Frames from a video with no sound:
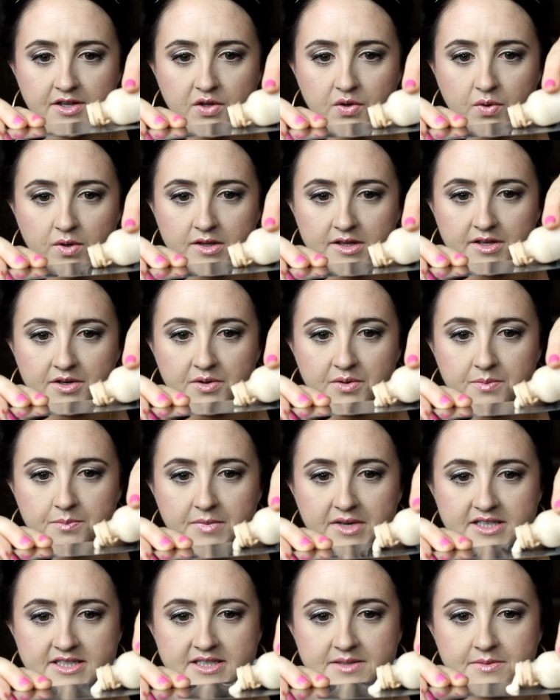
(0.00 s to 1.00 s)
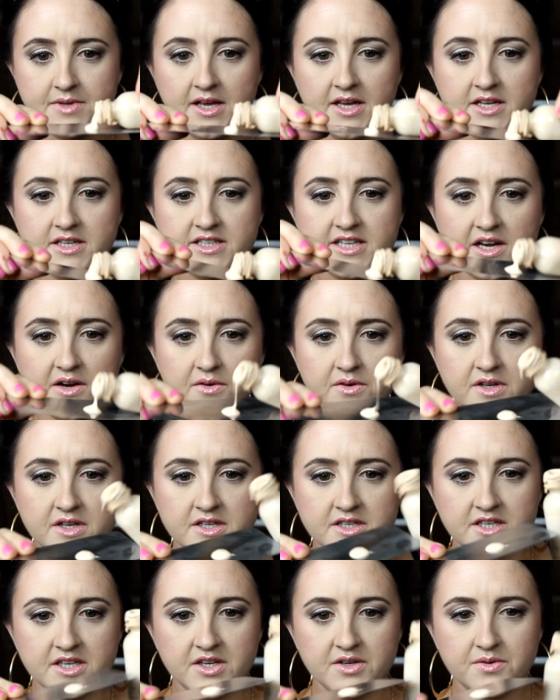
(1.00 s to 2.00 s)
your little mixing. Now,
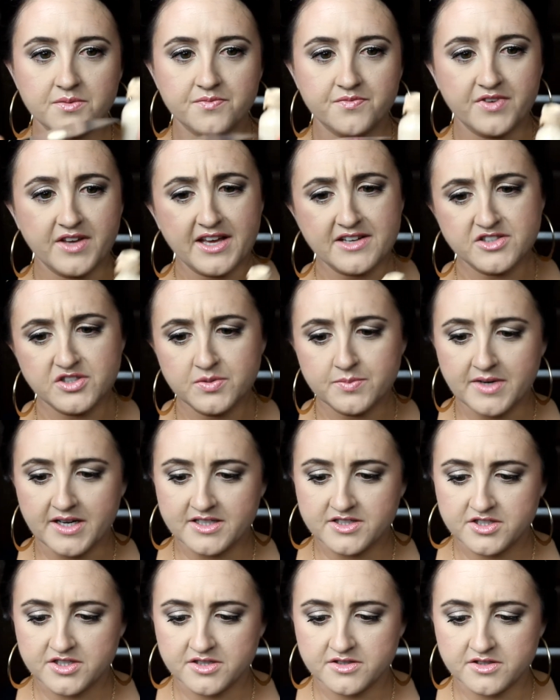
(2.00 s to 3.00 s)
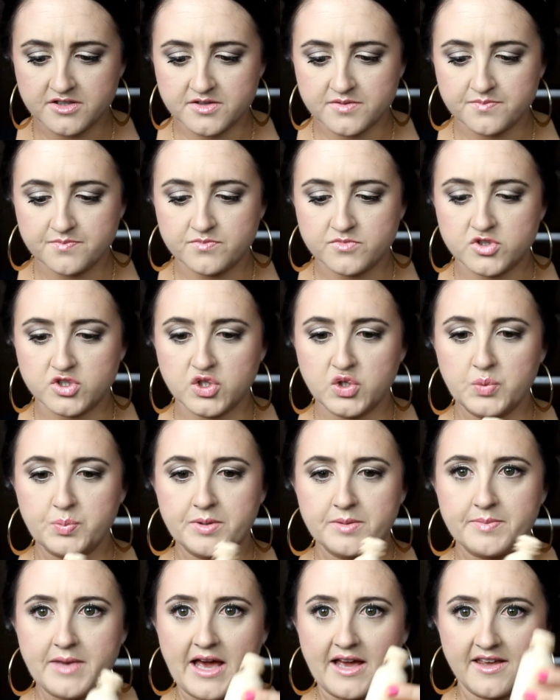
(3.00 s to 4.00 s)
you get too much, just scoop
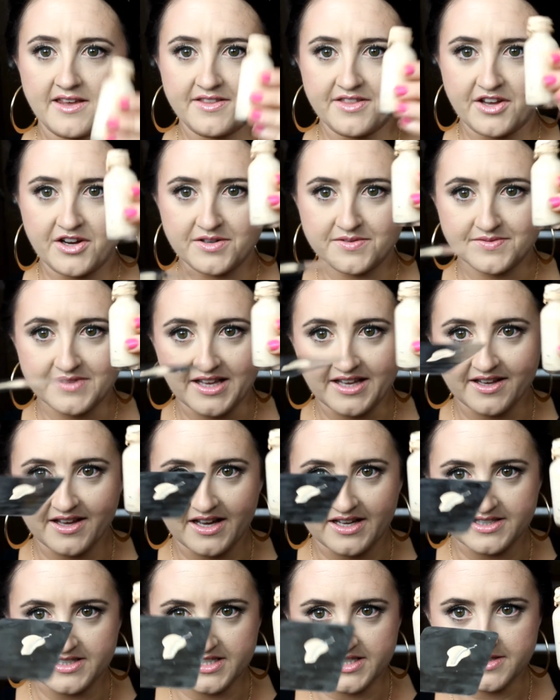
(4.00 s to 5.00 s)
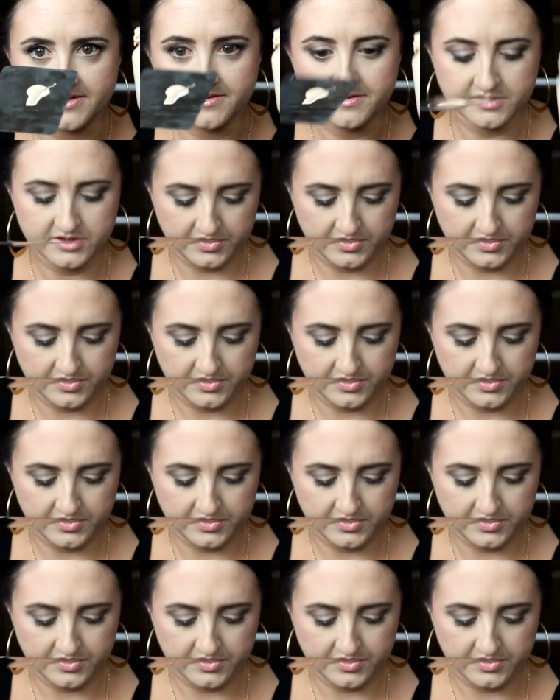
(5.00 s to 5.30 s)
it back in there like I did.